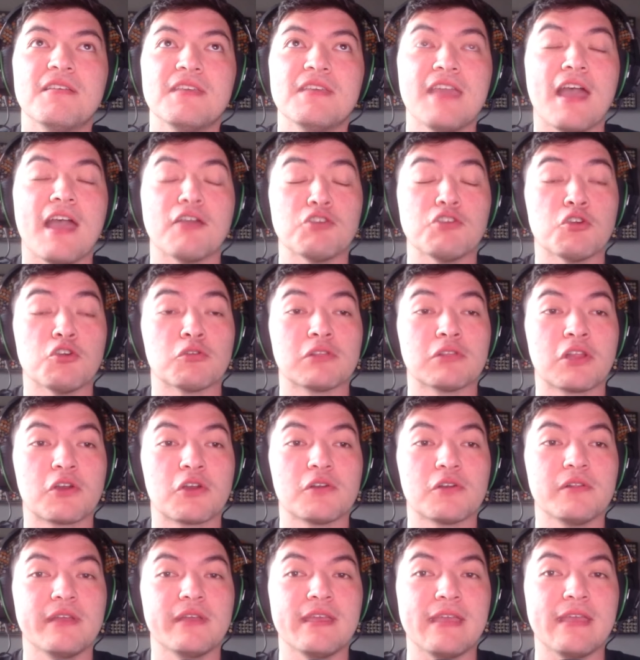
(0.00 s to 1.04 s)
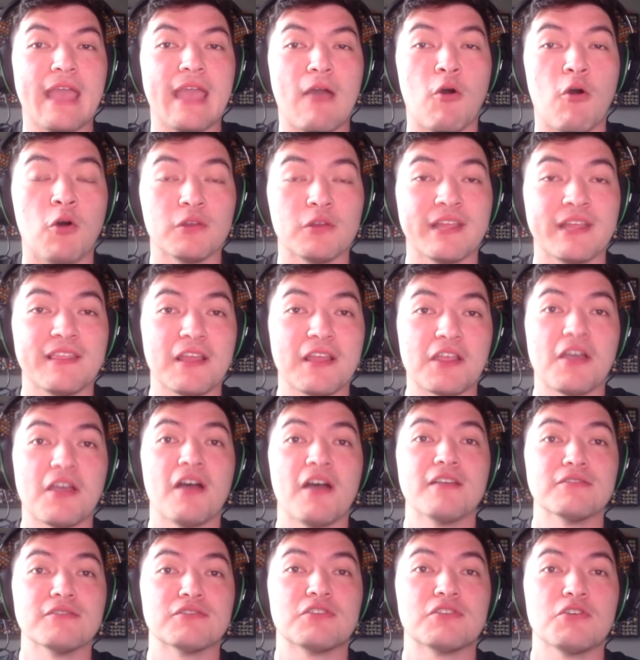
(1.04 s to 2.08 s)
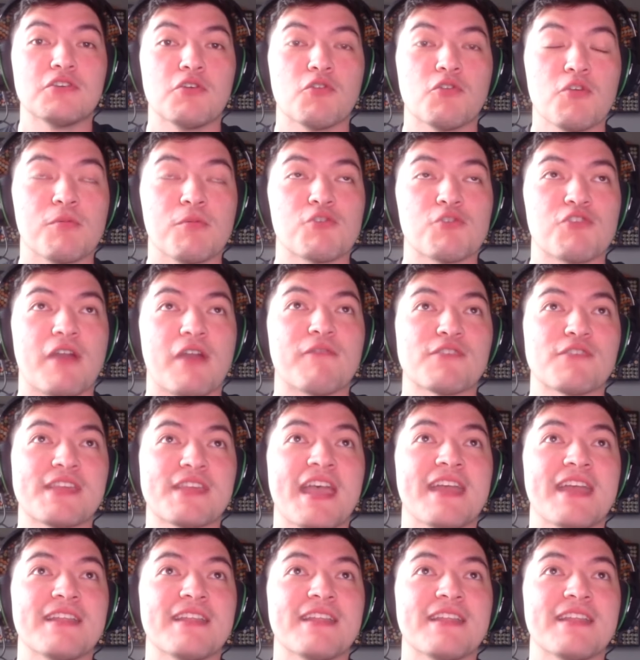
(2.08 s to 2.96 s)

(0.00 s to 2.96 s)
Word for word: Yeah, you're literally holding the gun to your Uber driver's